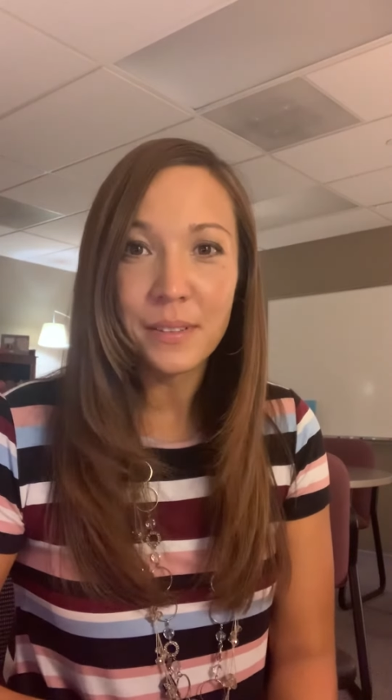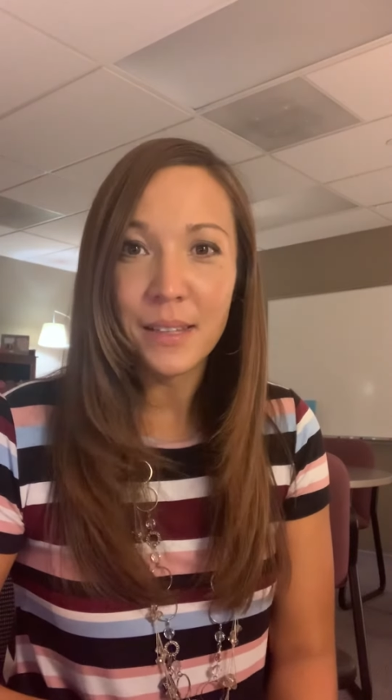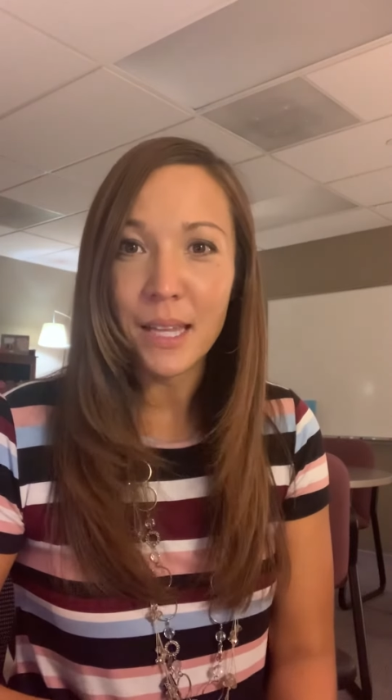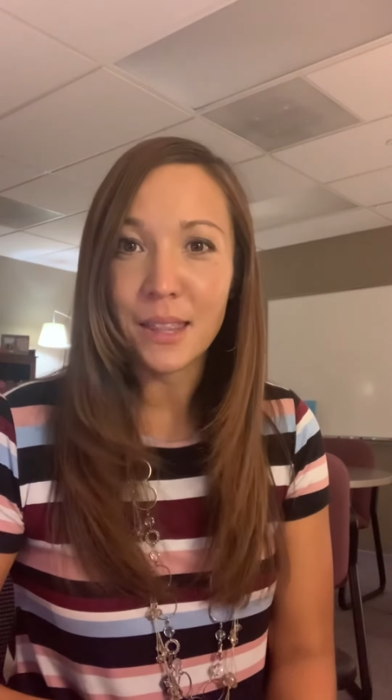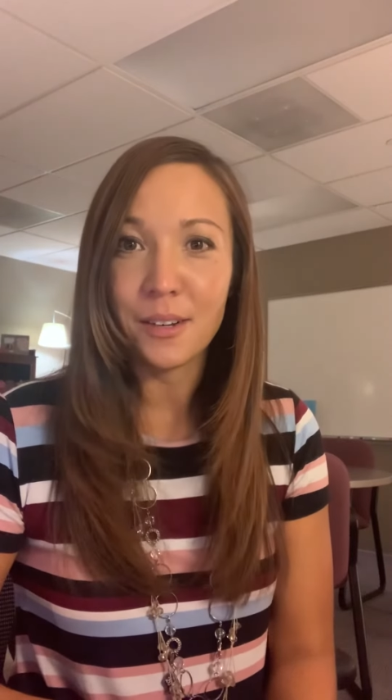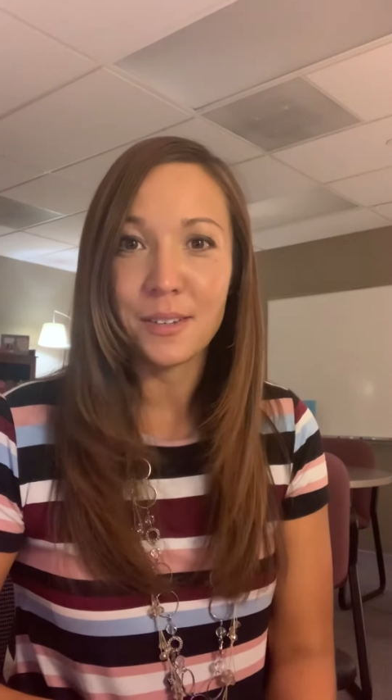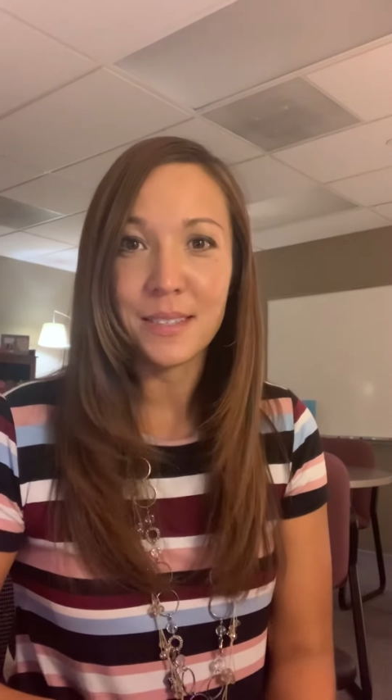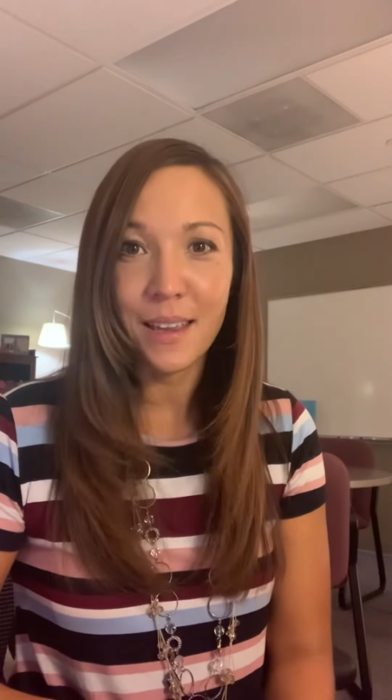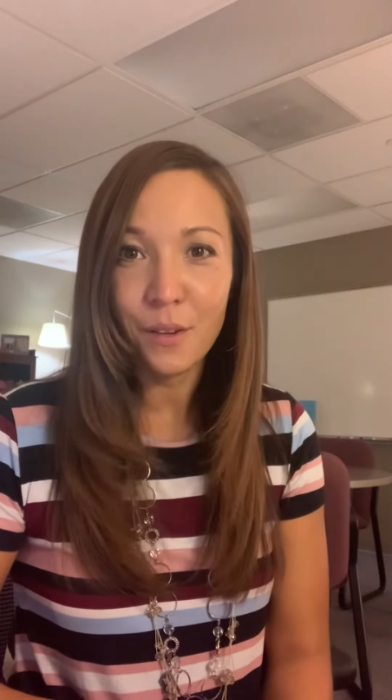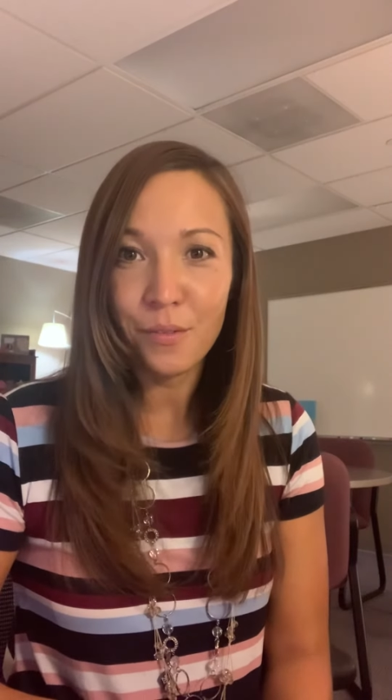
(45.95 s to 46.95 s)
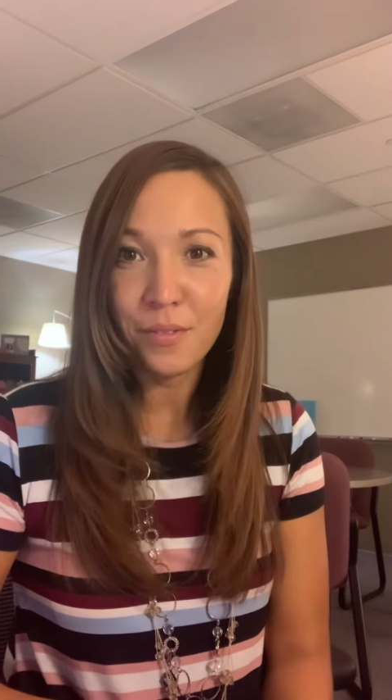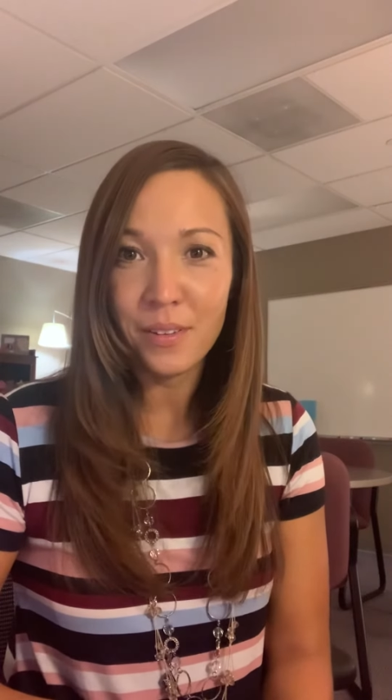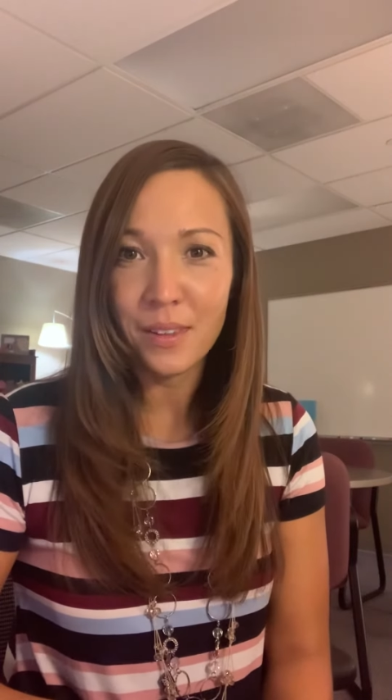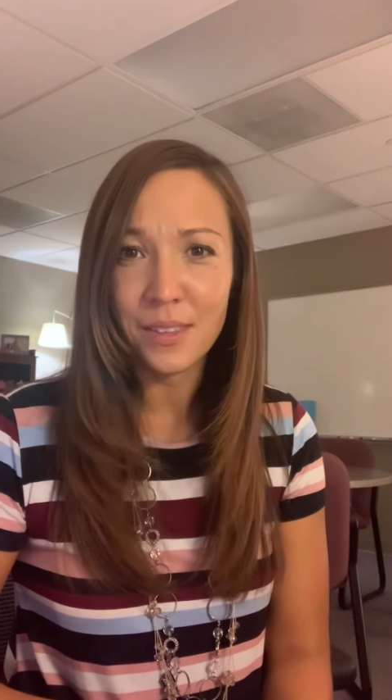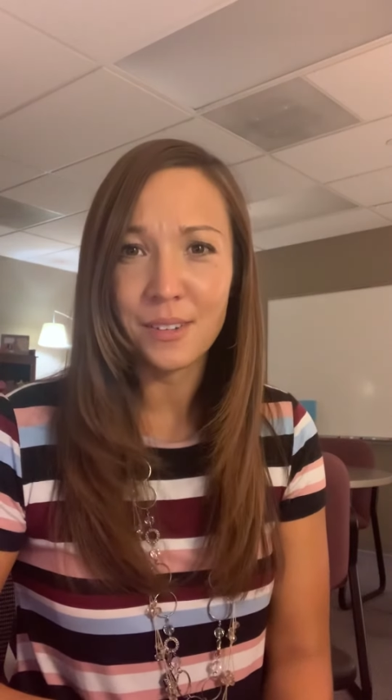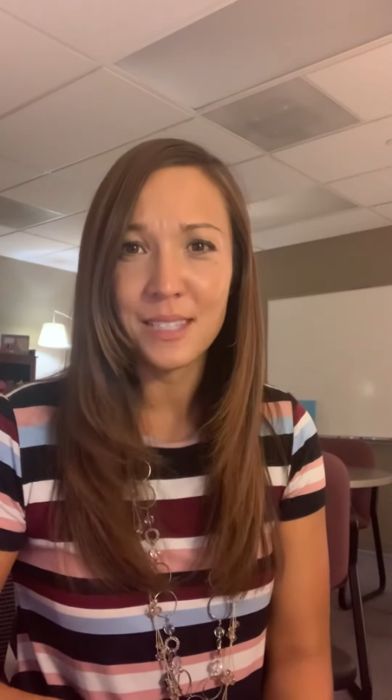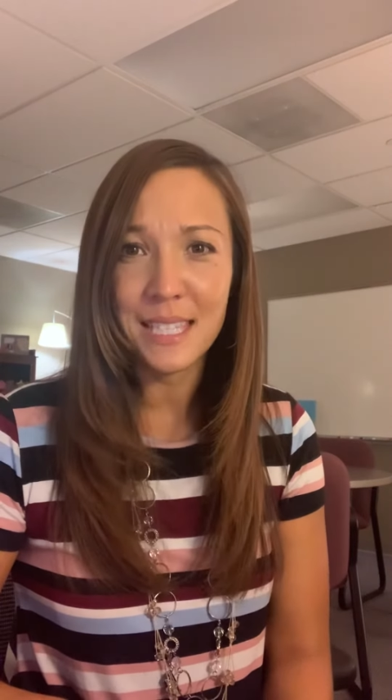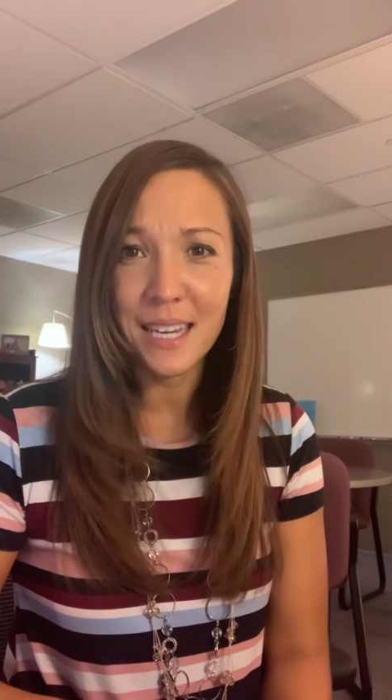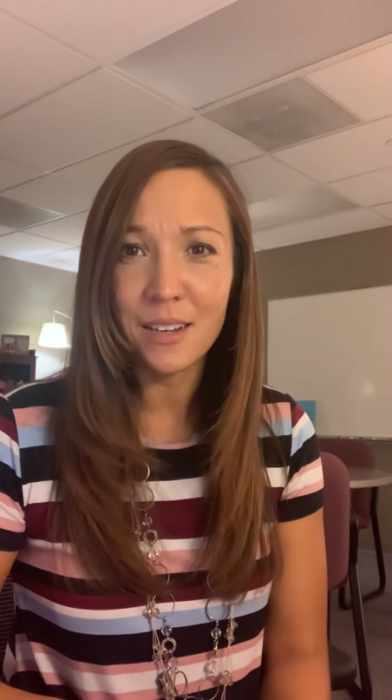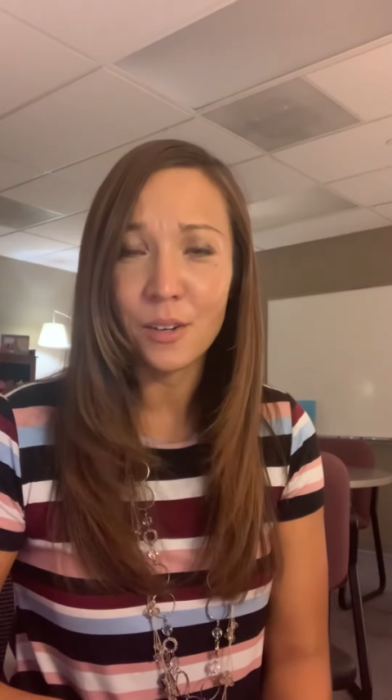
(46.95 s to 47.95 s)
that they're safe, that they're
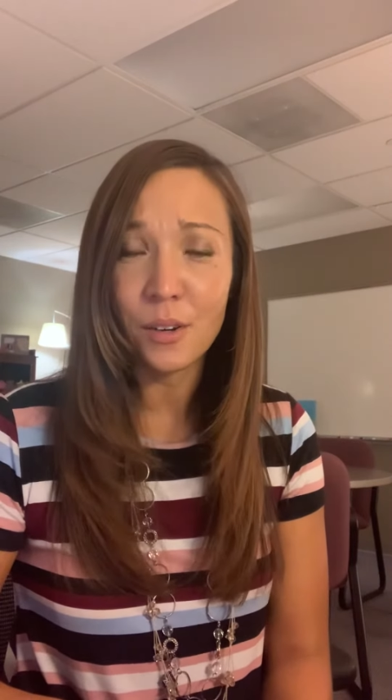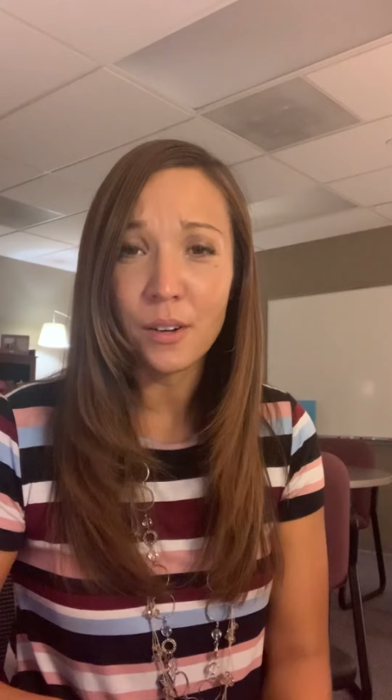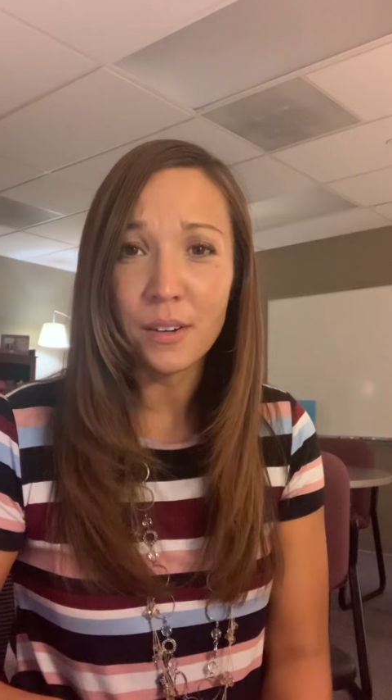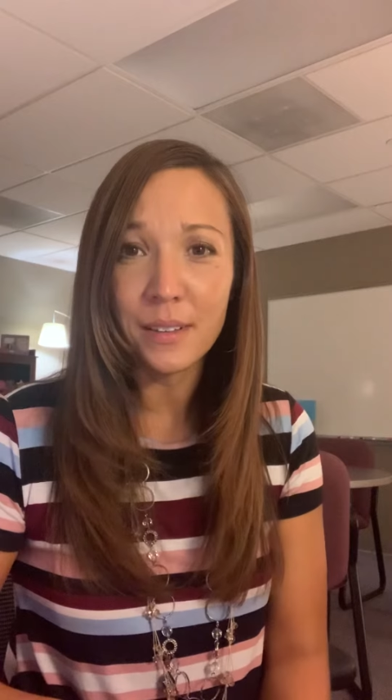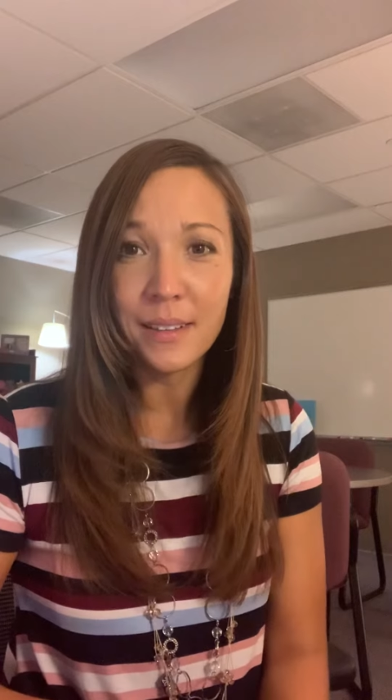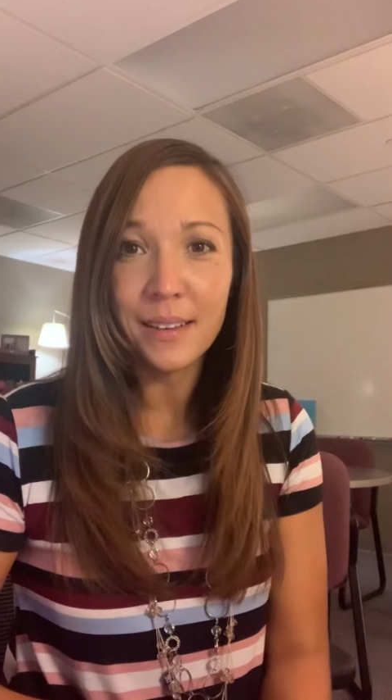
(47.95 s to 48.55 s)
seen and heard,